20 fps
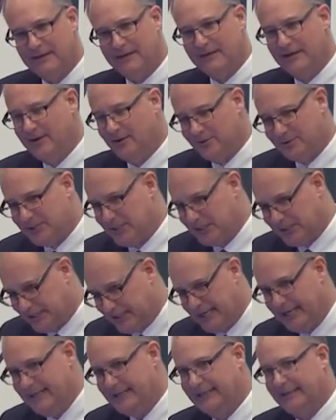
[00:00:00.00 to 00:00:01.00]
you know,
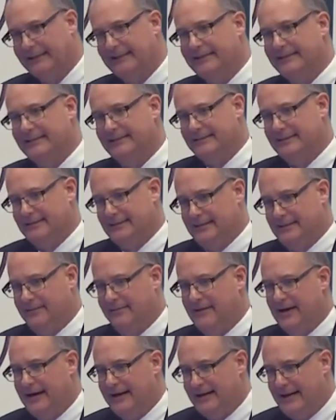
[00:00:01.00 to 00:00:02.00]
distinctly
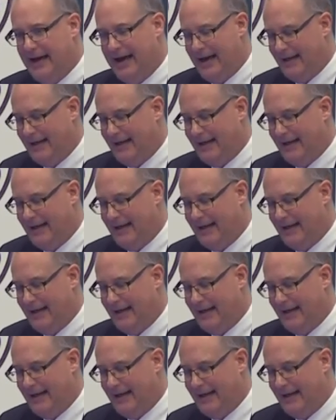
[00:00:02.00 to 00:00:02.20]
that